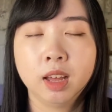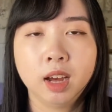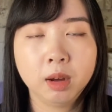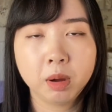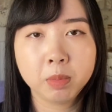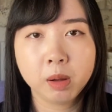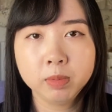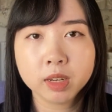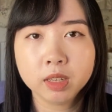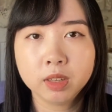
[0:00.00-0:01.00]
I'm probably
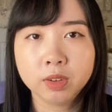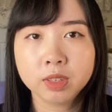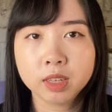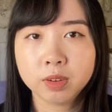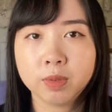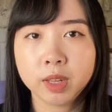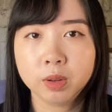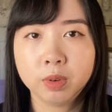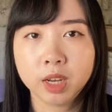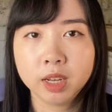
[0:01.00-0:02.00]
not gonna use it right
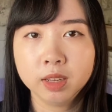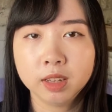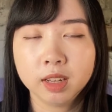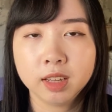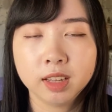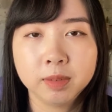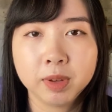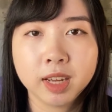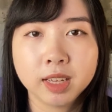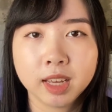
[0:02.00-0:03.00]
away
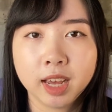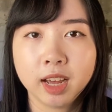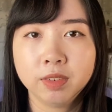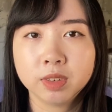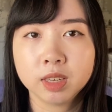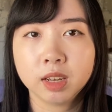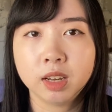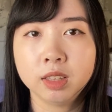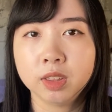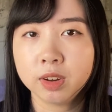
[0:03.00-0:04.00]
because I have
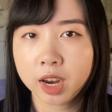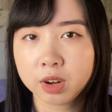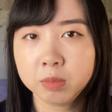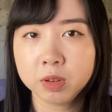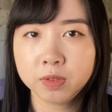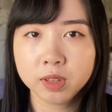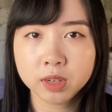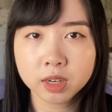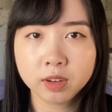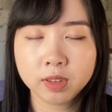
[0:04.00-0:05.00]
another eye cream to
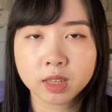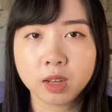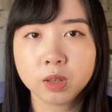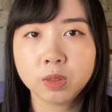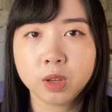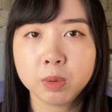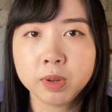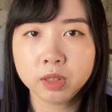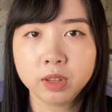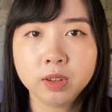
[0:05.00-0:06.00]
finish off that's also 30
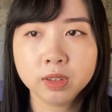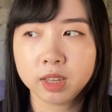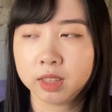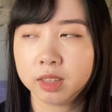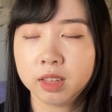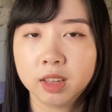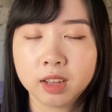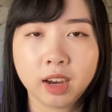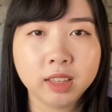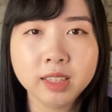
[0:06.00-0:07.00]
milliliters, and
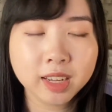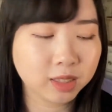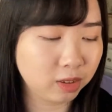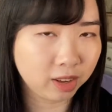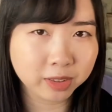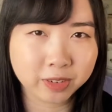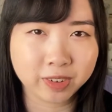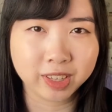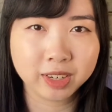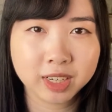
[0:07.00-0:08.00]
God, they take so long to
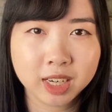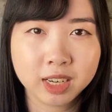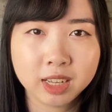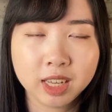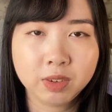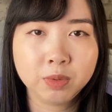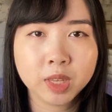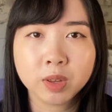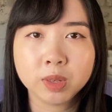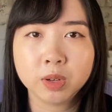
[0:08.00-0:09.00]
finish, even when
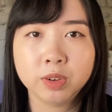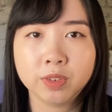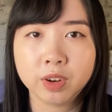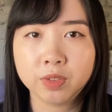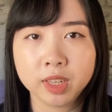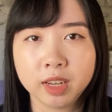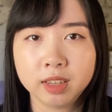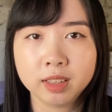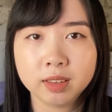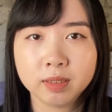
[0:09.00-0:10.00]
you use it every night.